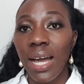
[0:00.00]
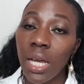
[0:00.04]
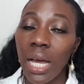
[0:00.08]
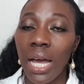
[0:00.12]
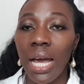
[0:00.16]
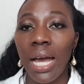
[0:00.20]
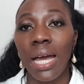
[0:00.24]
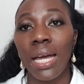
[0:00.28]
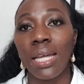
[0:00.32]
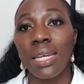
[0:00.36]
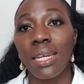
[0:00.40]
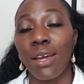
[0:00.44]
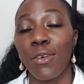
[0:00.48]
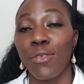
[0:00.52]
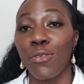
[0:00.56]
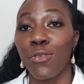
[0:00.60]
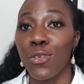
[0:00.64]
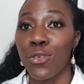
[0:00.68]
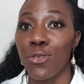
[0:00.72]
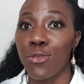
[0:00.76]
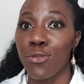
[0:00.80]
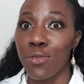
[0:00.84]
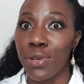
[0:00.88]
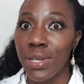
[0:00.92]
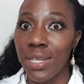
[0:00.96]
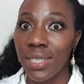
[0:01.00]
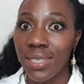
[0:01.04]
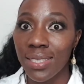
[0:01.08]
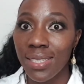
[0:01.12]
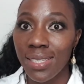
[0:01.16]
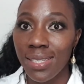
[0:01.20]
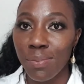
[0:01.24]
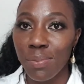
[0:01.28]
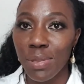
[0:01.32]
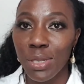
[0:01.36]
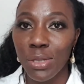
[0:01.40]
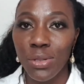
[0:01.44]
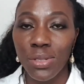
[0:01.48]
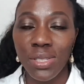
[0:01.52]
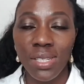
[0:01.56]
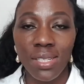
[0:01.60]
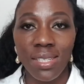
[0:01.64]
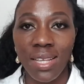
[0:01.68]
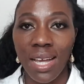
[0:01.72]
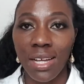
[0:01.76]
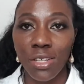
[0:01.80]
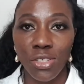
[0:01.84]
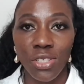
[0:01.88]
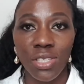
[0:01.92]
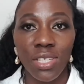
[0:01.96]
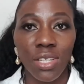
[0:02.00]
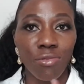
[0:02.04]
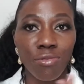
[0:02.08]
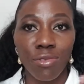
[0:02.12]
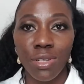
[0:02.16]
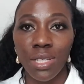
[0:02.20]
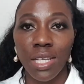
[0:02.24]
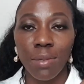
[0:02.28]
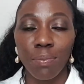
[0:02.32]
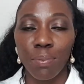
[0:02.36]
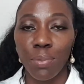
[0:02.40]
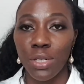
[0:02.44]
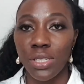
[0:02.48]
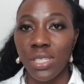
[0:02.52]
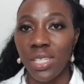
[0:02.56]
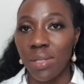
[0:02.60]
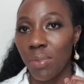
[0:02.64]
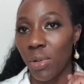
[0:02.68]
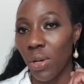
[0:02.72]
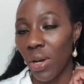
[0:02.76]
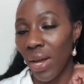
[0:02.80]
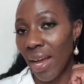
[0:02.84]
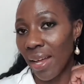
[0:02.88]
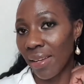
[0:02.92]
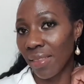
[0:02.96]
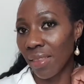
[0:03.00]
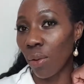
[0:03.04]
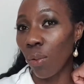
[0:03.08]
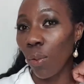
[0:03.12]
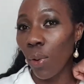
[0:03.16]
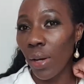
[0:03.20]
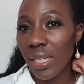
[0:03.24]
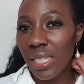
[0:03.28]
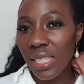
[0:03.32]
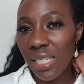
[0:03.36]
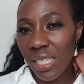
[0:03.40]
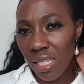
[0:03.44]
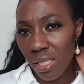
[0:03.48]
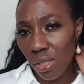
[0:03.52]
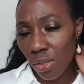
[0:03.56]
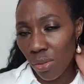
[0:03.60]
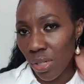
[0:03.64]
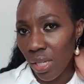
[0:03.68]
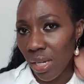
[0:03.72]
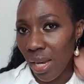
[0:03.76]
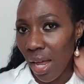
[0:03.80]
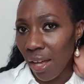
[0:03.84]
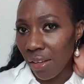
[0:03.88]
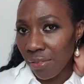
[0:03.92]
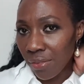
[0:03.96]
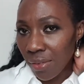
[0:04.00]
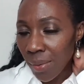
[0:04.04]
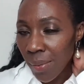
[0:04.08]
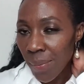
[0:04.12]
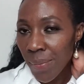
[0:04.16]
and for reels because it's actually really portable and the quality is good enough.